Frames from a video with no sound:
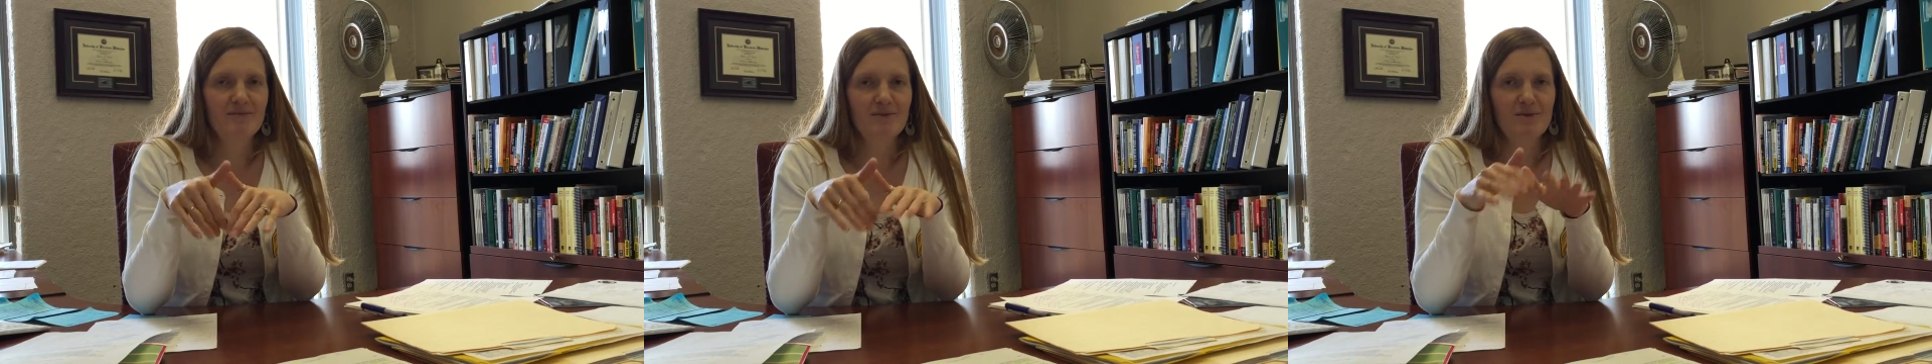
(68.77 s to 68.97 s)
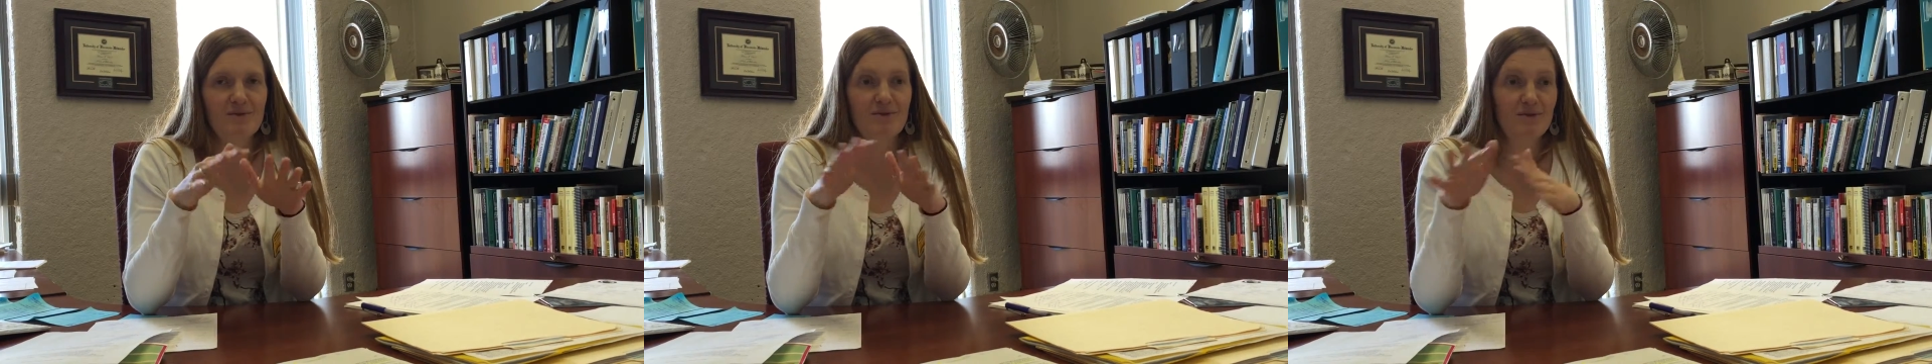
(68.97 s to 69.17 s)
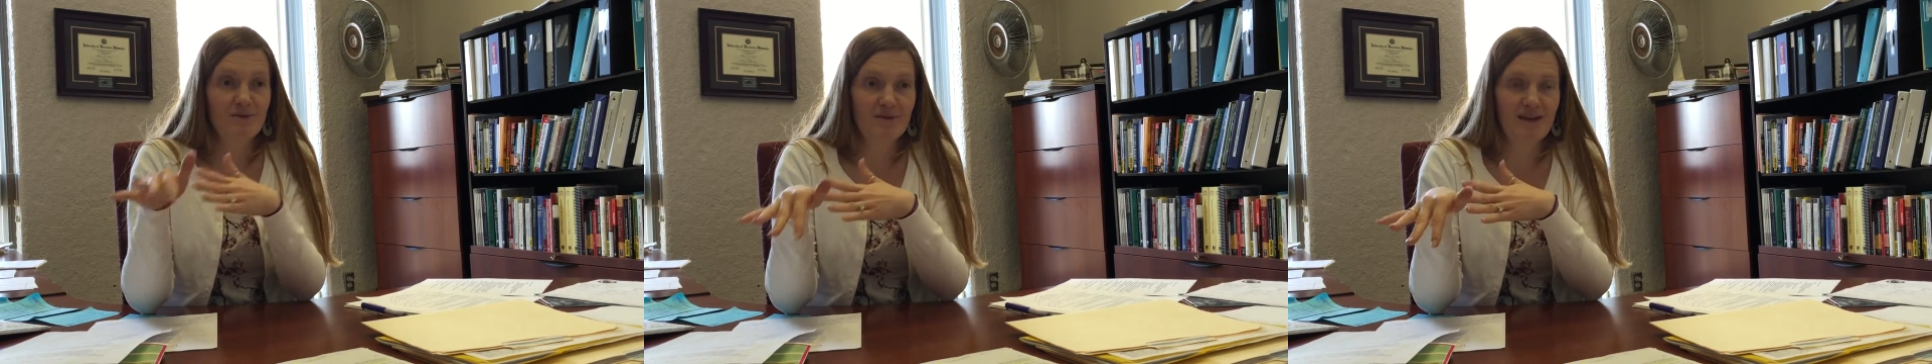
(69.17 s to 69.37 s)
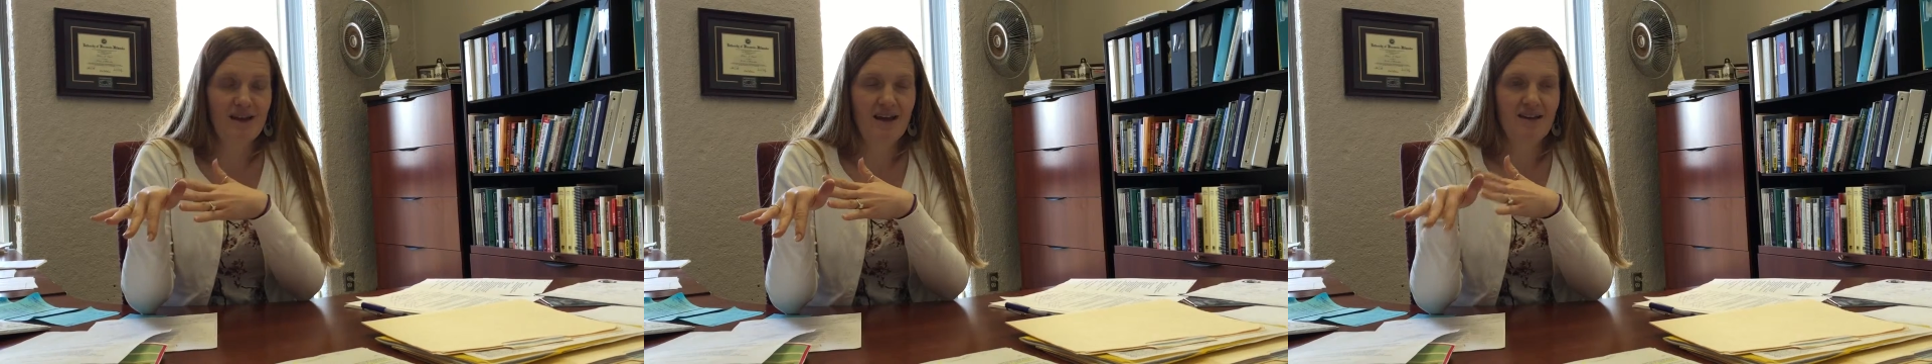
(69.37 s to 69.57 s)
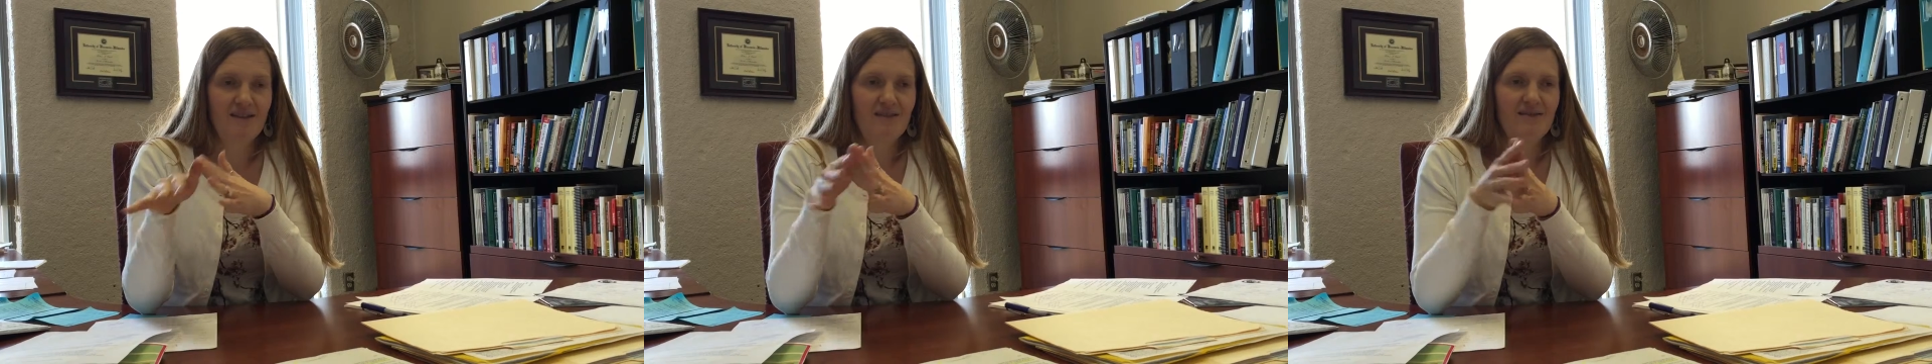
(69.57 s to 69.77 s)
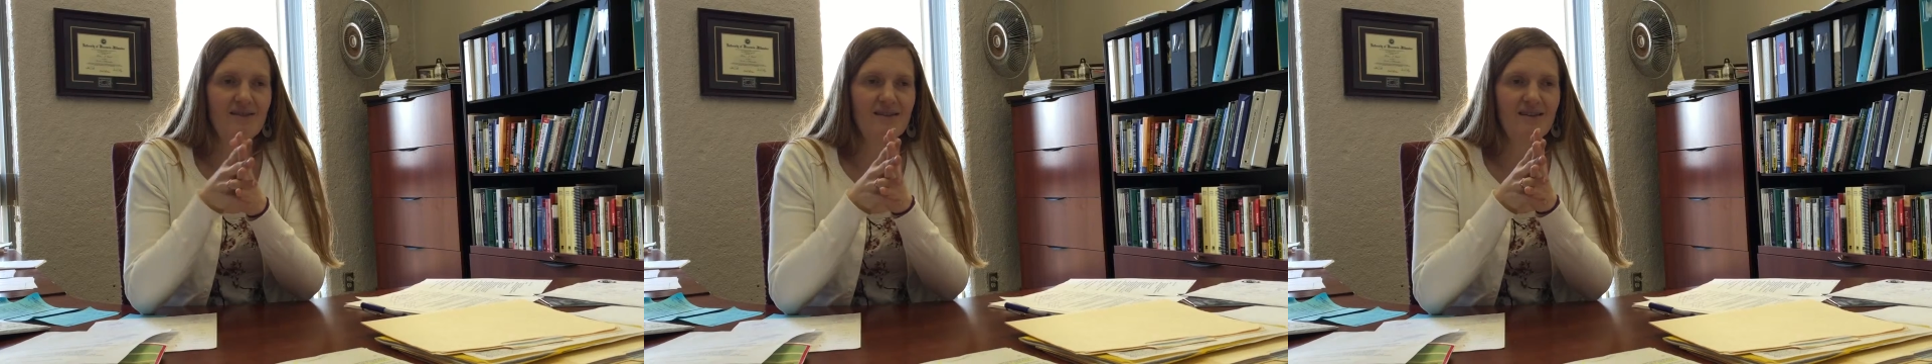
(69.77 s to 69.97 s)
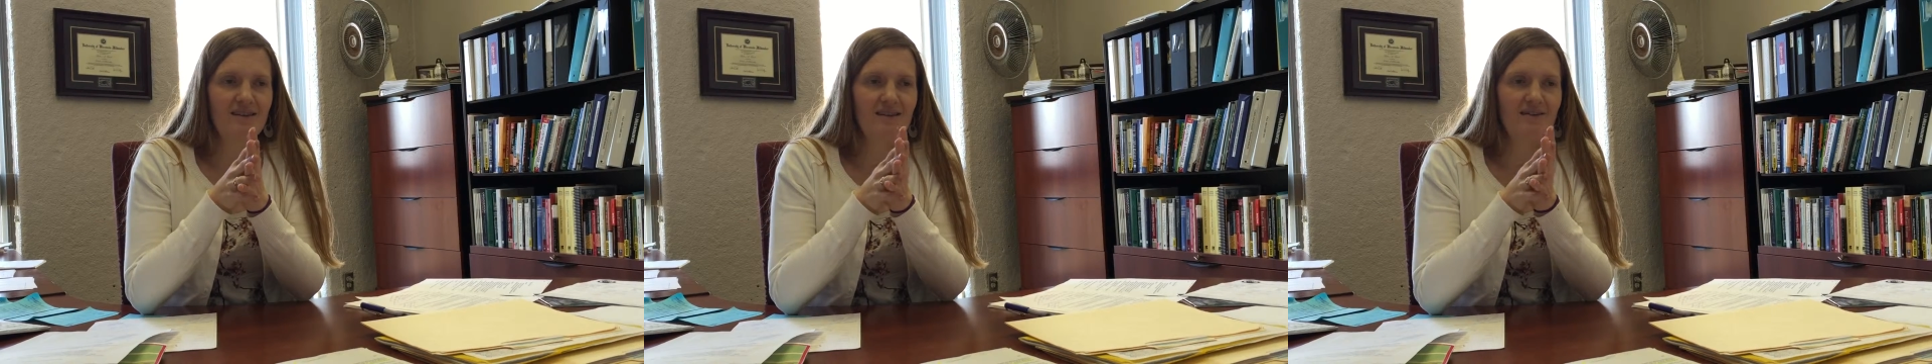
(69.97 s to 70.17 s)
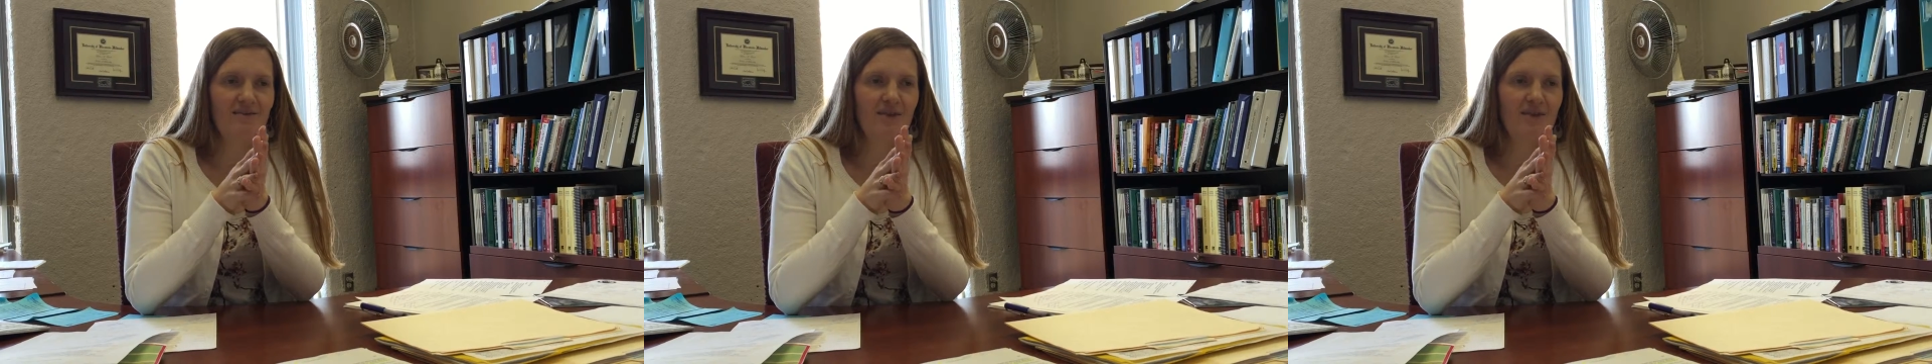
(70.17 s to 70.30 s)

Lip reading: through the end of the